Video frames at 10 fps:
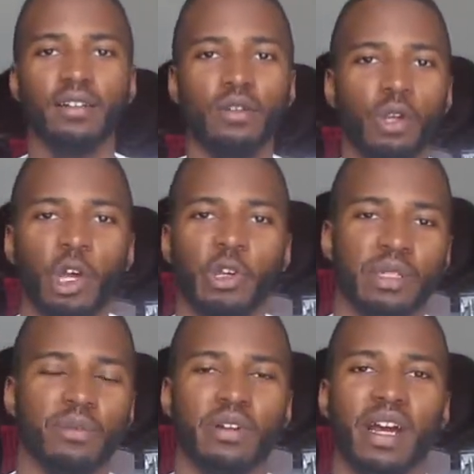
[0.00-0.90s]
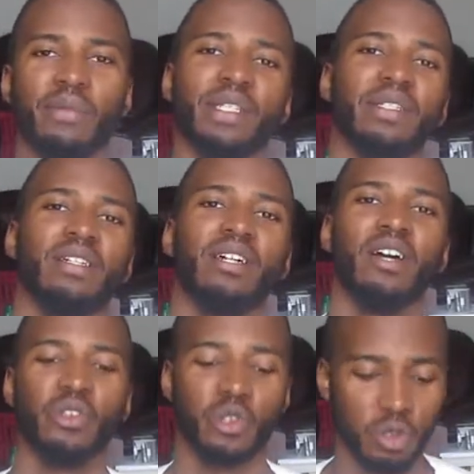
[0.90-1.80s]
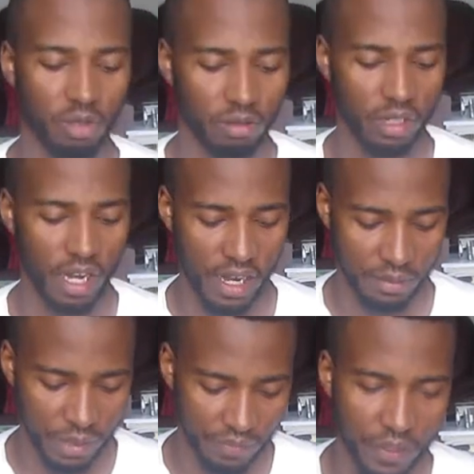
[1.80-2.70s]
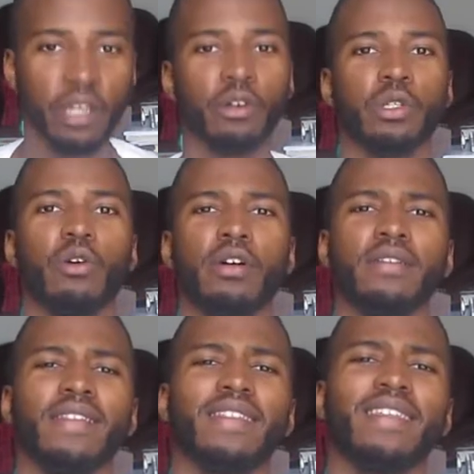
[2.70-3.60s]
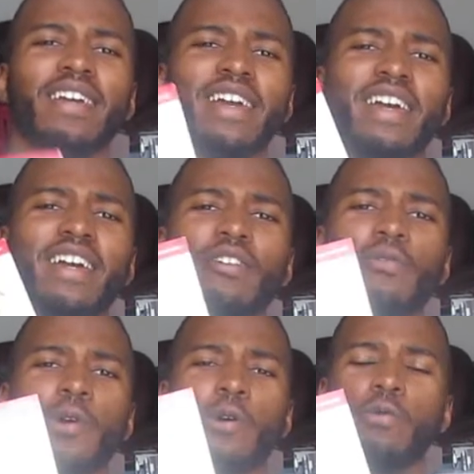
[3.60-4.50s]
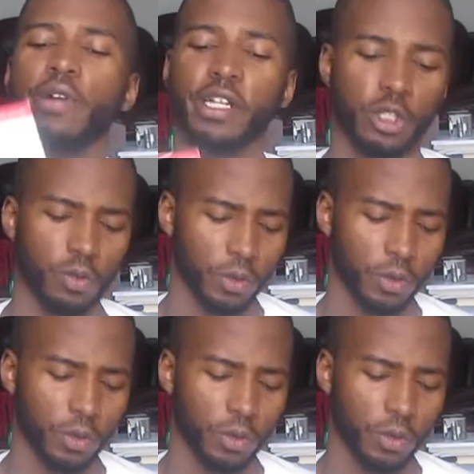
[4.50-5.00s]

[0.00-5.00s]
loyal subscribers to do some videos on Think and Grow Rich,